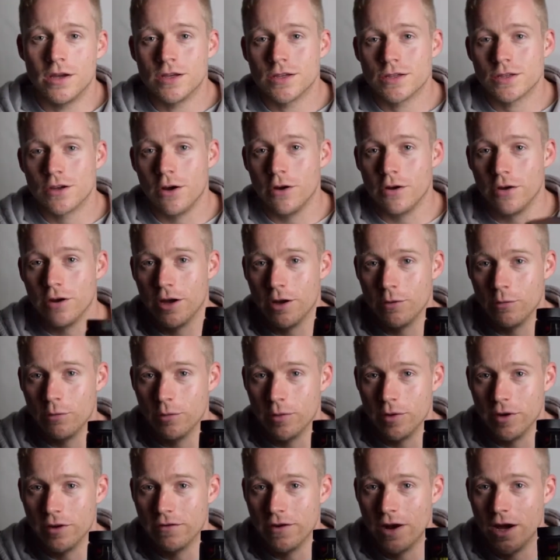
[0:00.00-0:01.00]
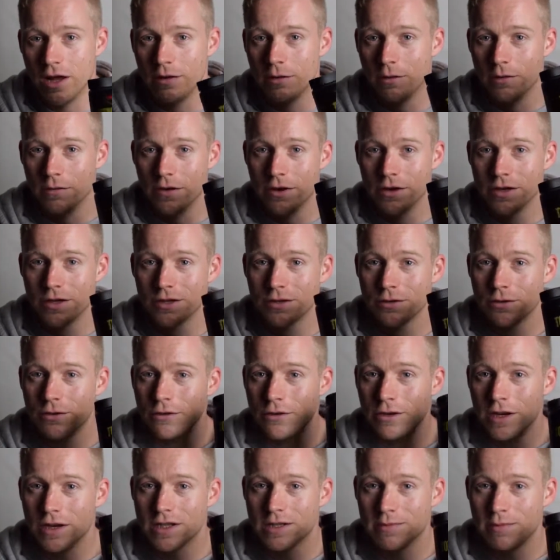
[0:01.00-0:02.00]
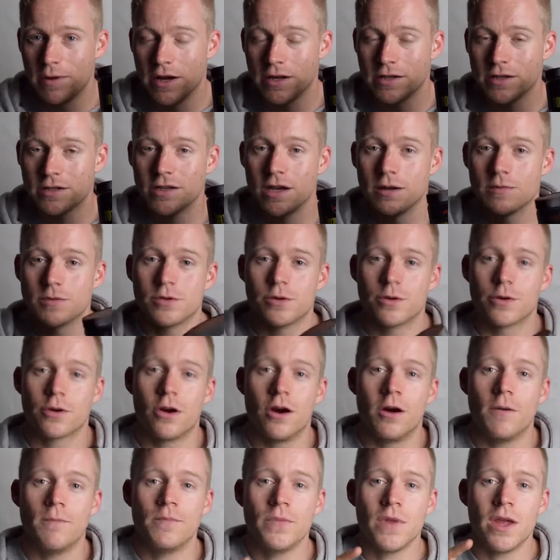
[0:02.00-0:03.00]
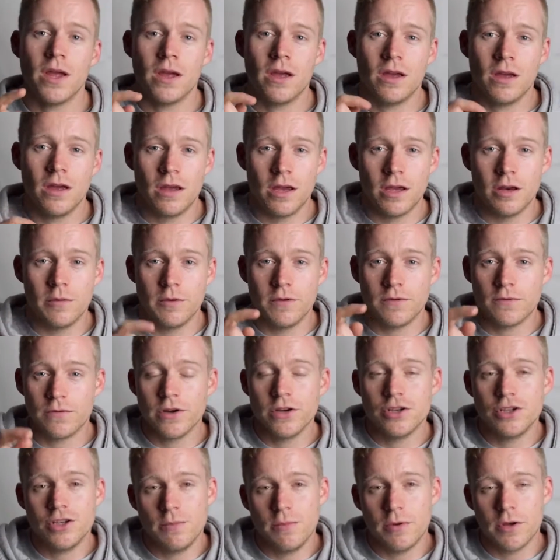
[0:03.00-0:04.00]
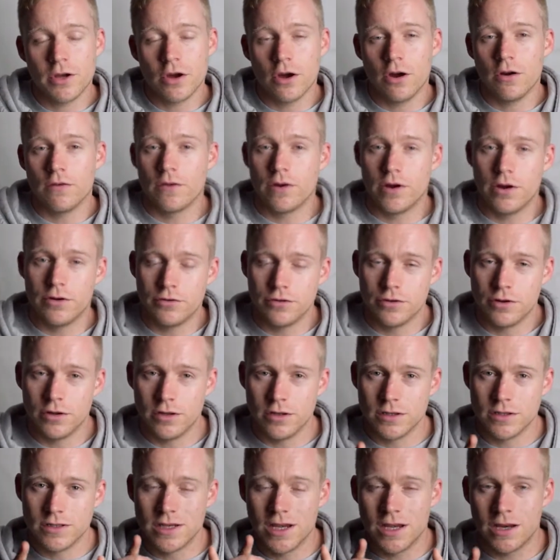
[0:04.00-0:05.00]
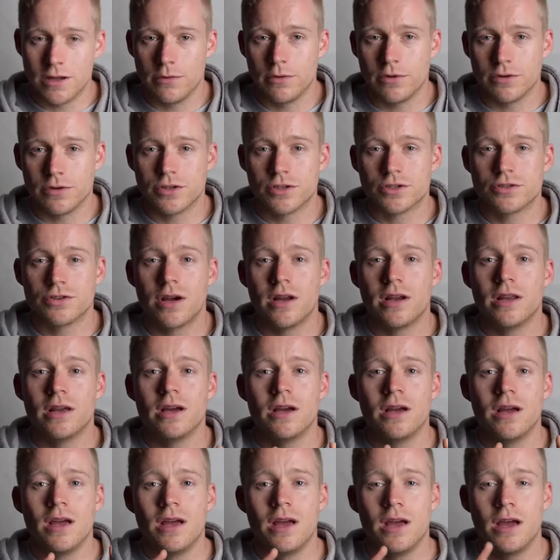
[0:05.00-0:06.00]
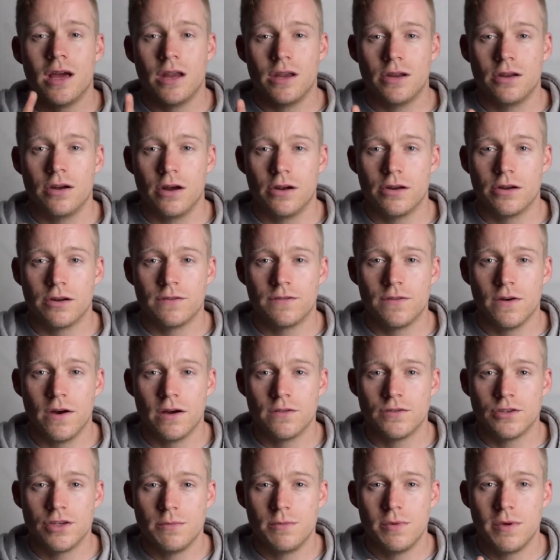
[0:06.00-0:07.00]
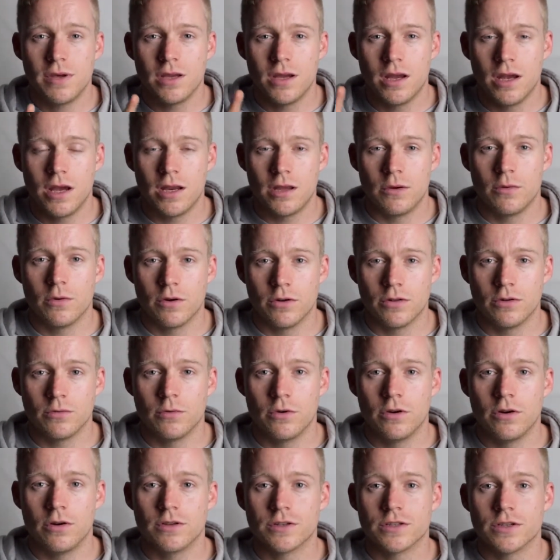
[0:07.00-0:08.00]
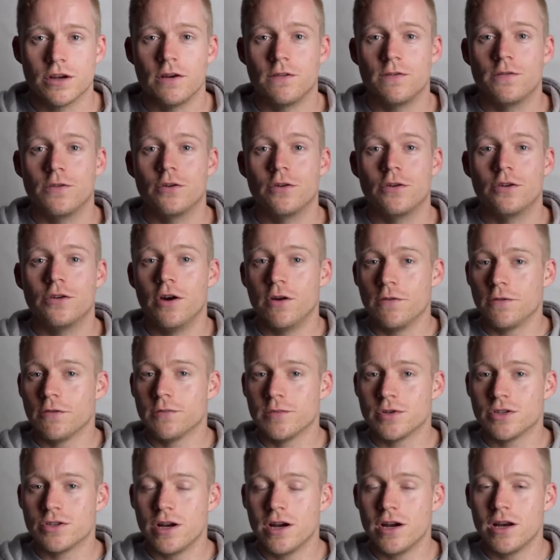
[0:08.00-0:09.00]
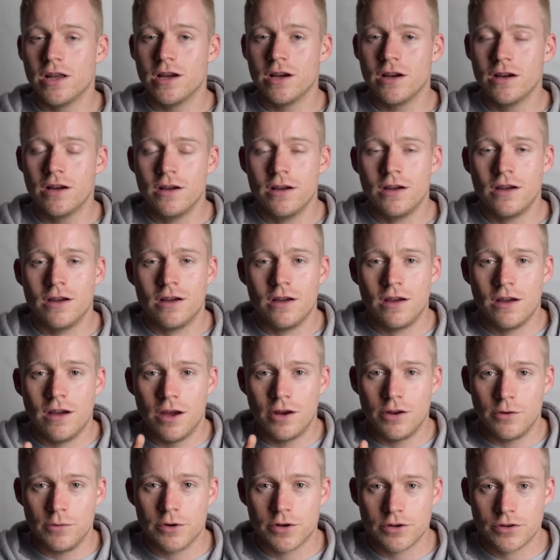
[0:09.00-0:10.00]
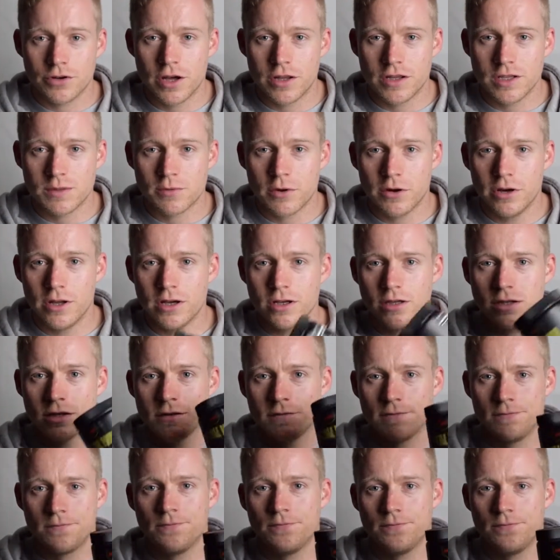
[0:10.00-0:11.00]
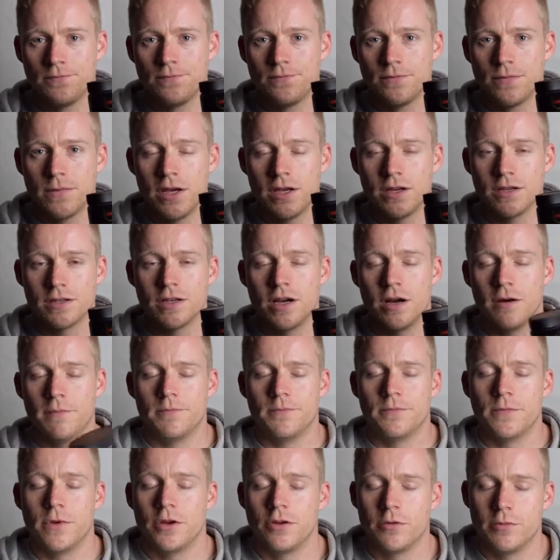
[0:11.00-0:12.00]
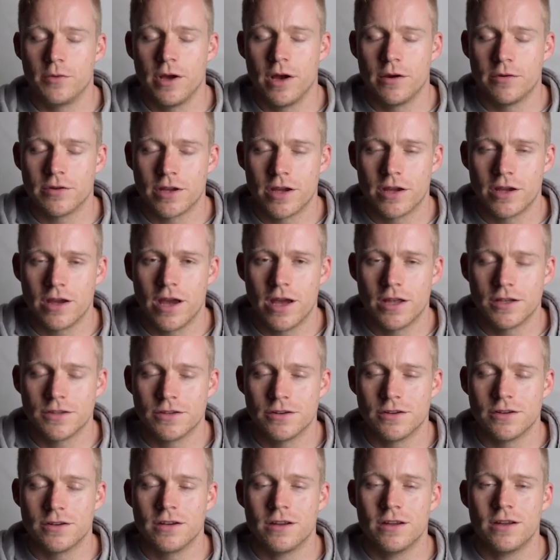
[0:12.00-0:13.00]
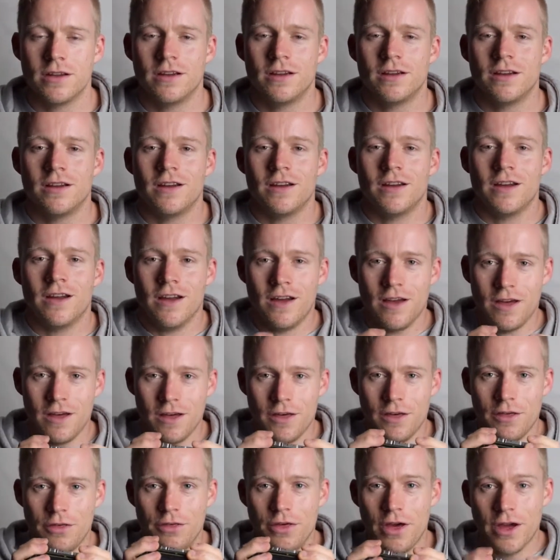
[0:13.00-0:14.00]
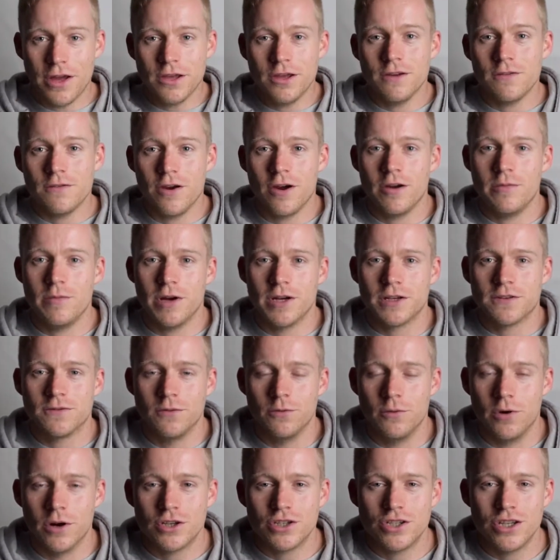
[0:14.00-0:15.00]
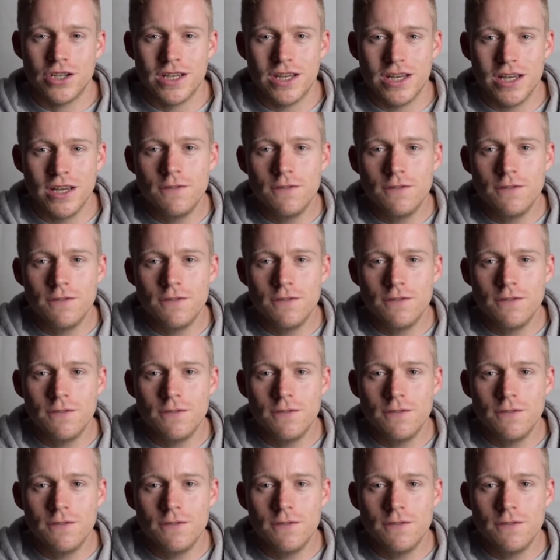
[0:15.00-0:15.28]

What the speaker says: So it will be available very soon at Spartansuppz.com. It'll be free shipping over $100 anywhere in Australia and $9.95 shipping anywhere in the world. So if you're not from Australia and you want to try this product, hit us up and you'll be able to get your hands on it. Thank you very much for watching.